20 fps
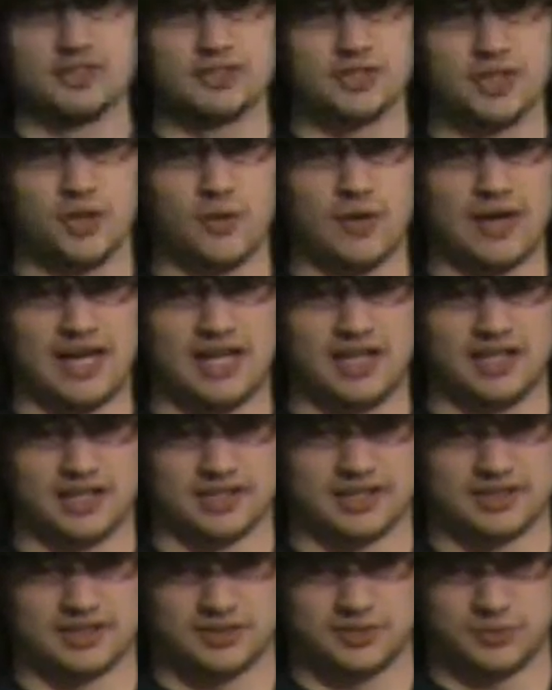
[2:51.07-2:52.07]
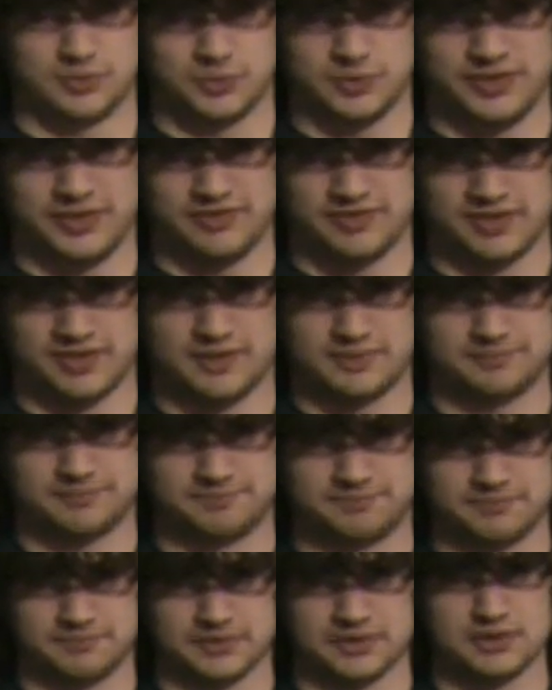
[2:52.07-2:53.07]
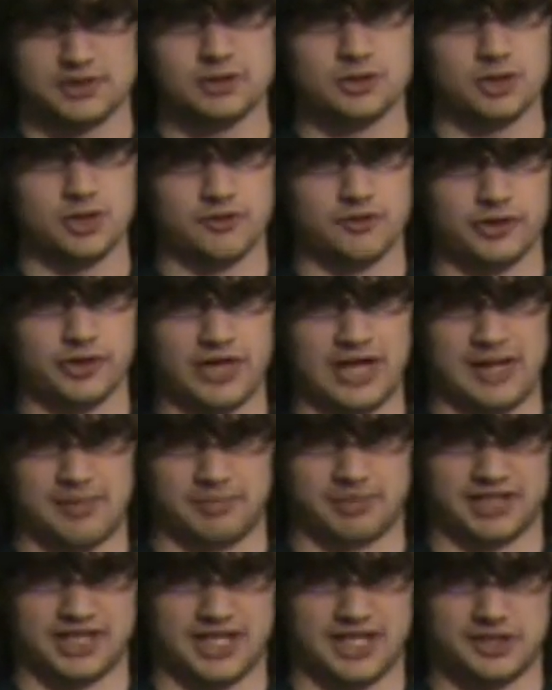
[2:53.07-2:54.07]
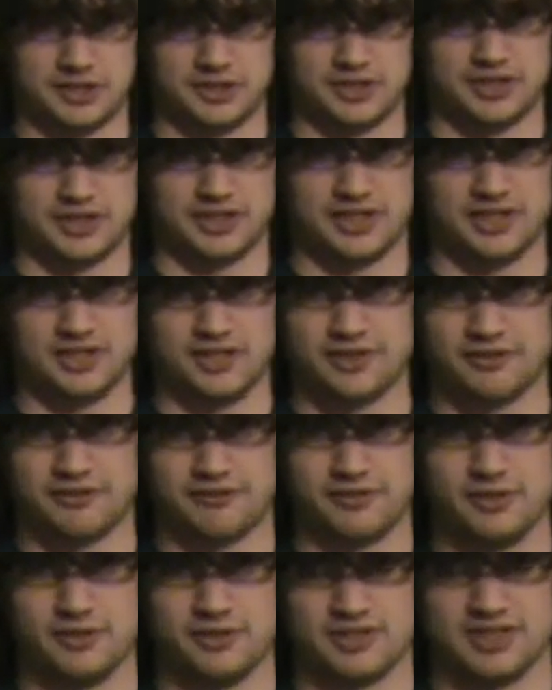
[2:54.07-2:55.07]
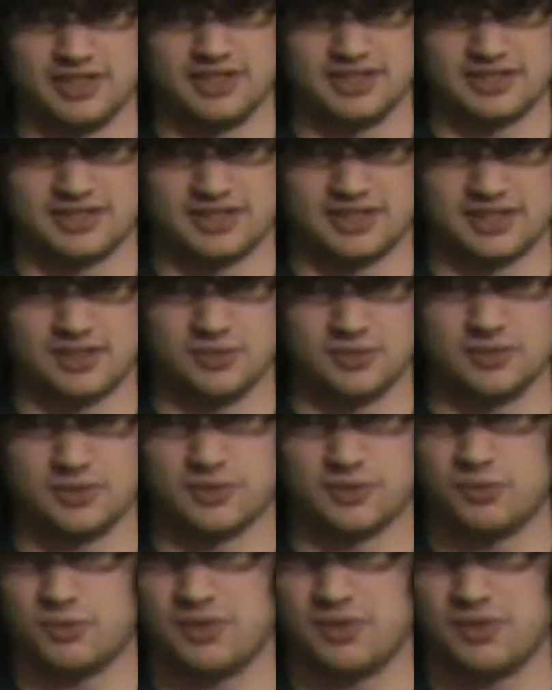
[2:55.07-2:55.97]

So, Alex, we've um, looked over your application, and there are a few things that don't